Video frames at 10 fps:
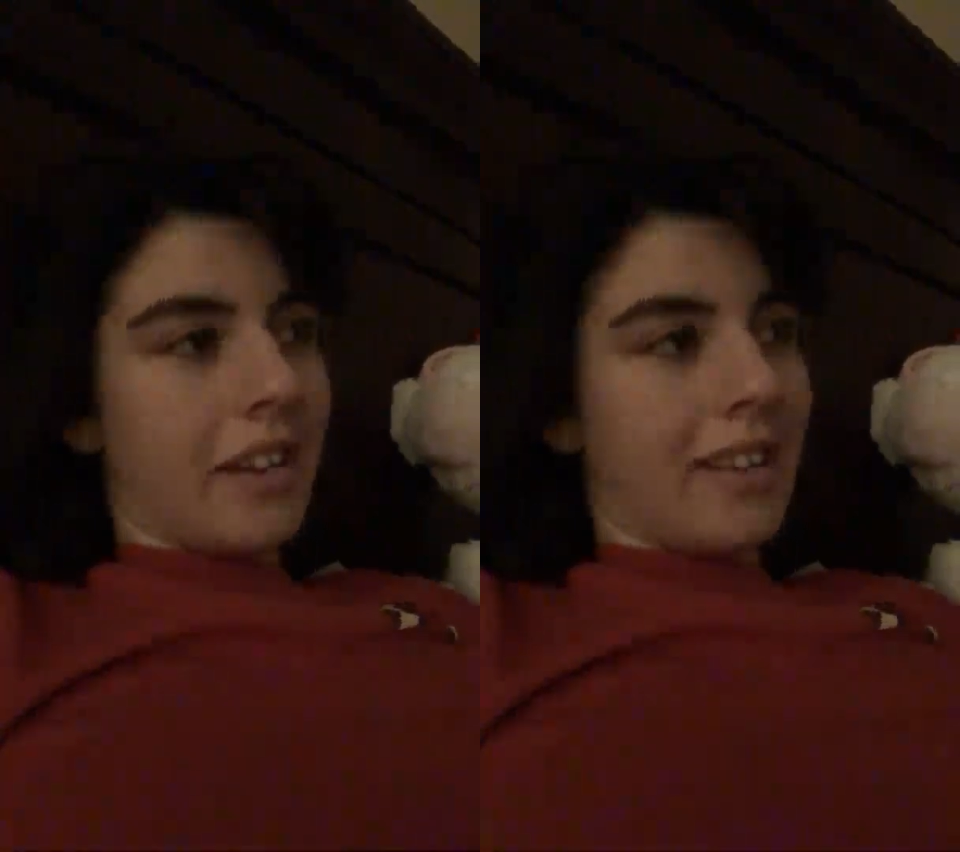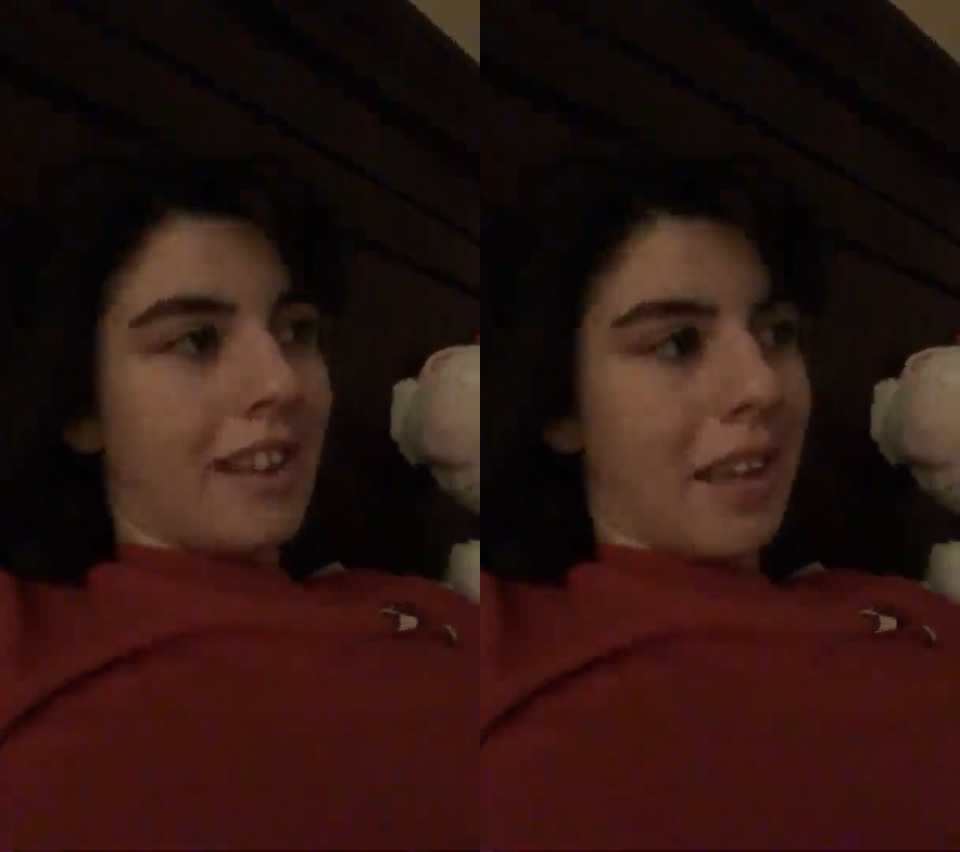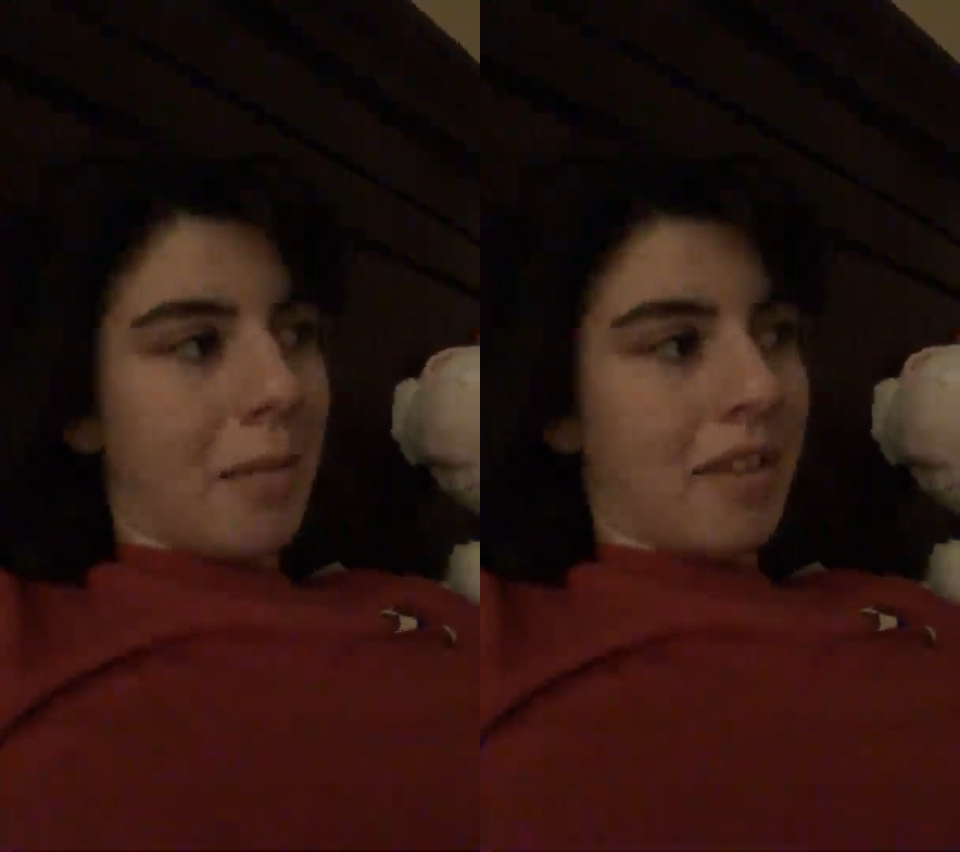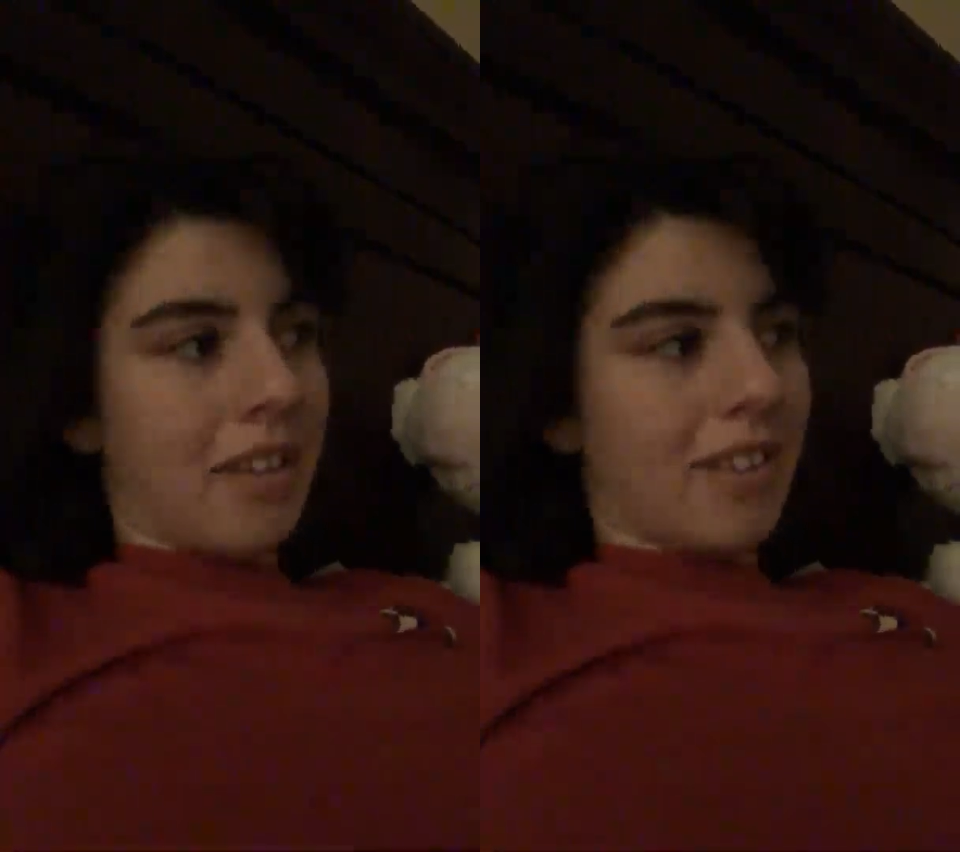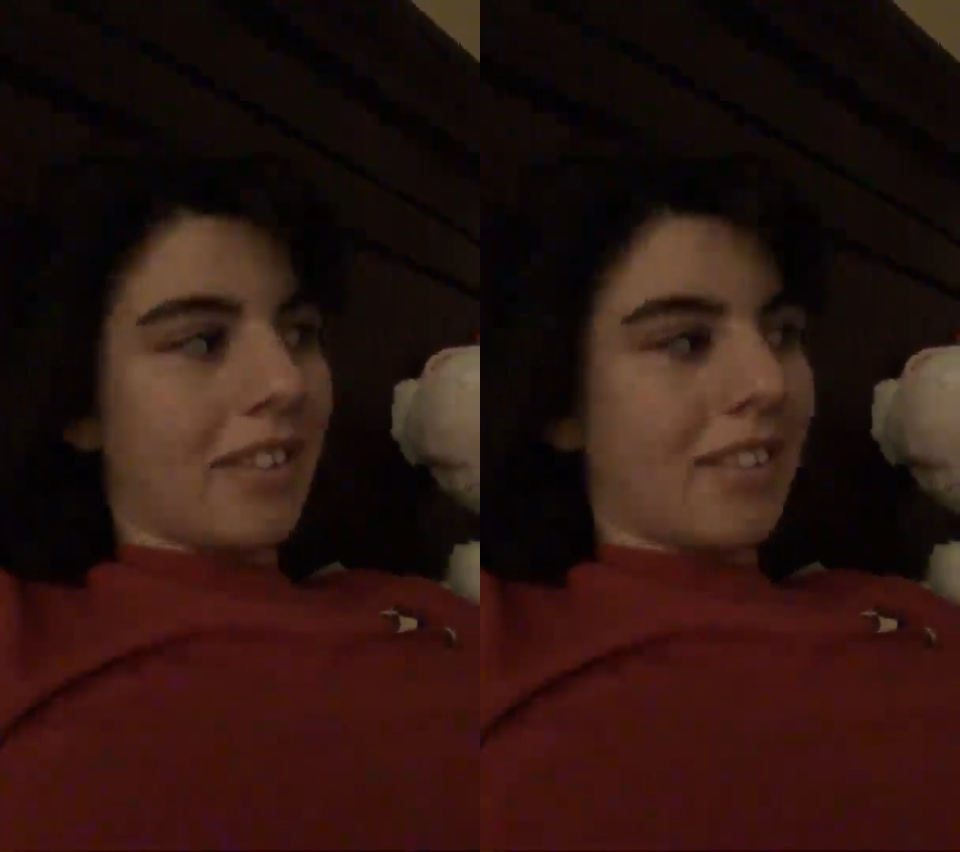
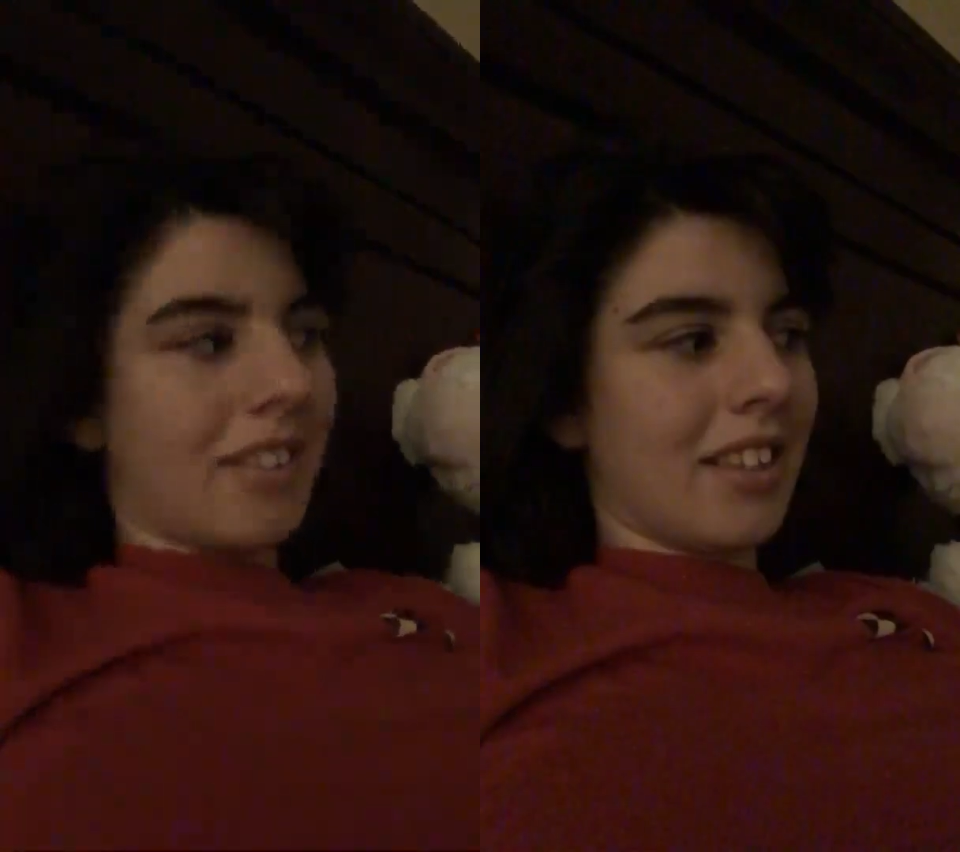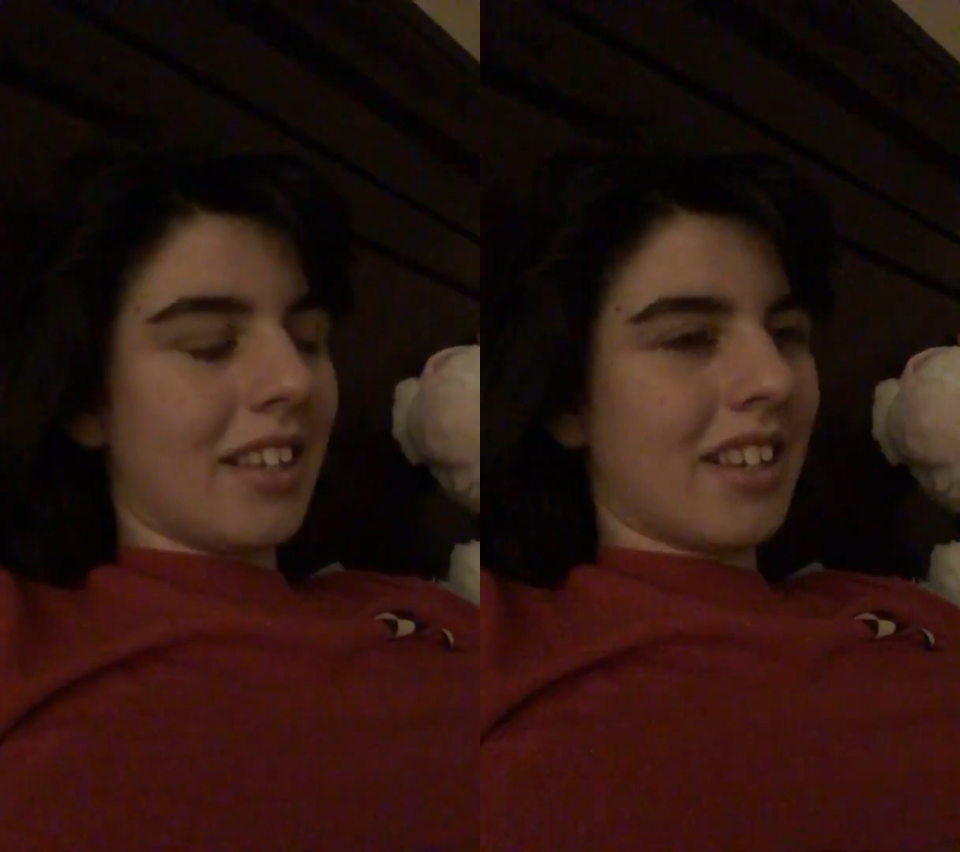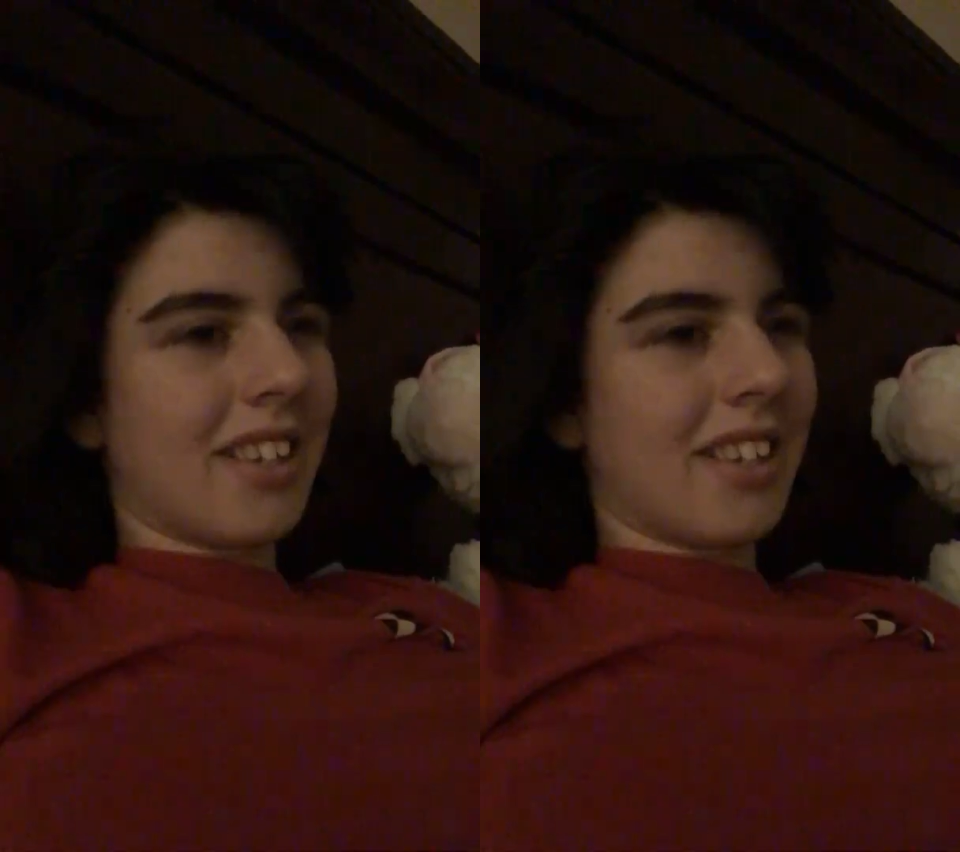Damon, since he